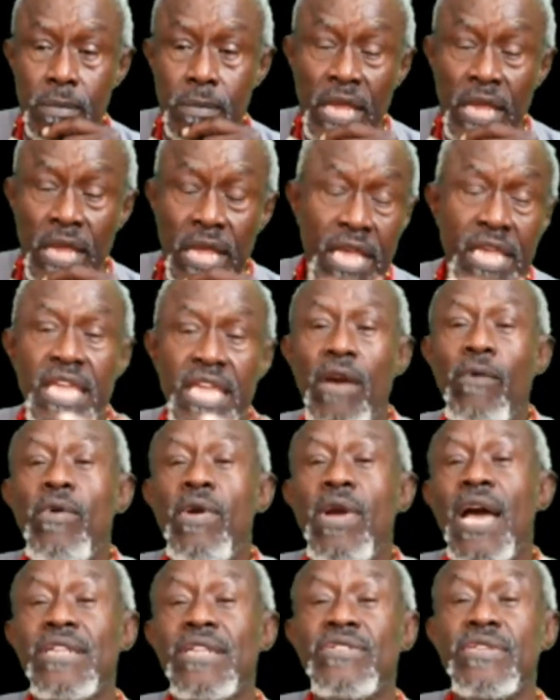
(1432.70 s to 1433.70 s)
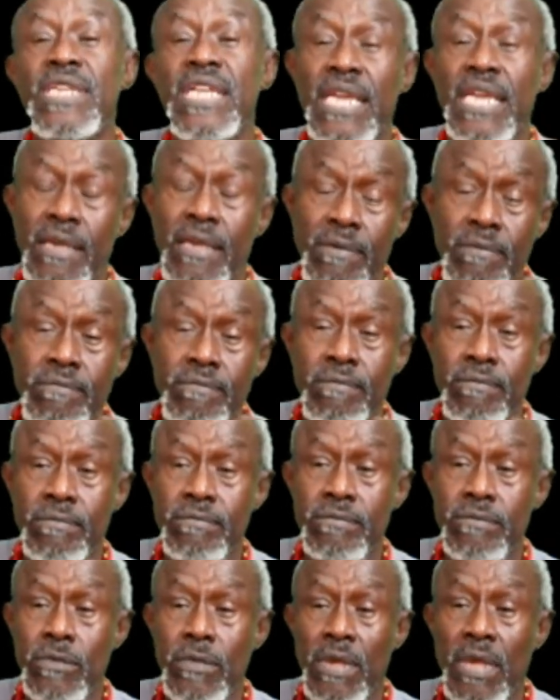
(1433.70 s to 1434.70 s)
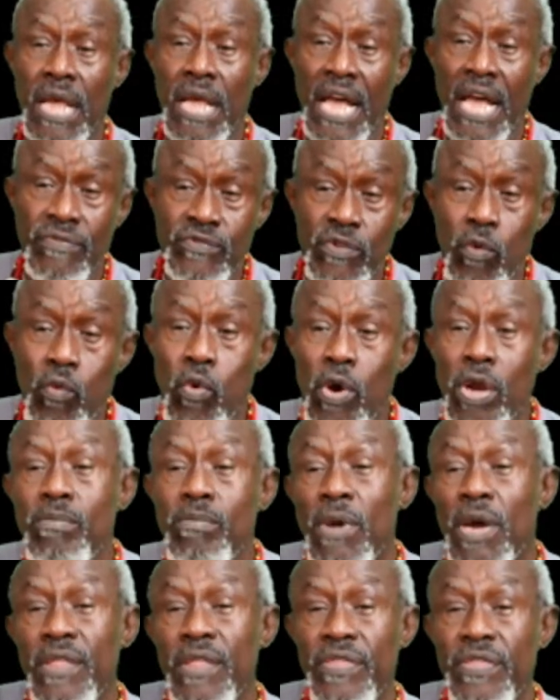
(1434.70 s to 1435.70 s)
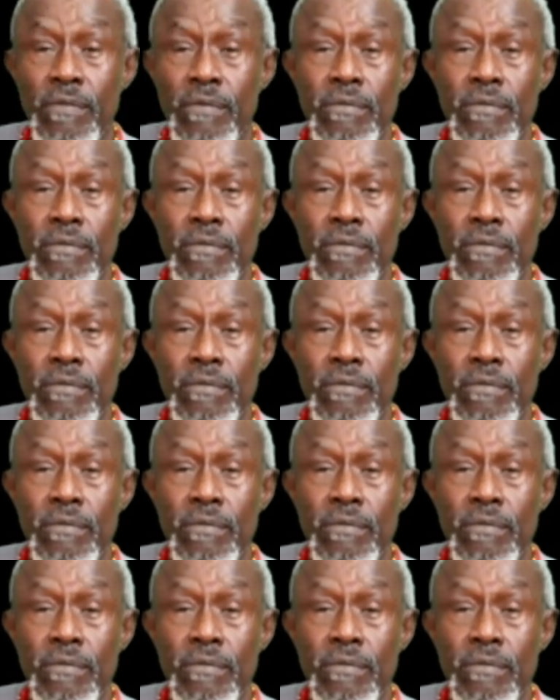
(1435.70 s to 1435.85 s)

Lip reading: And here we are today, after 1 month.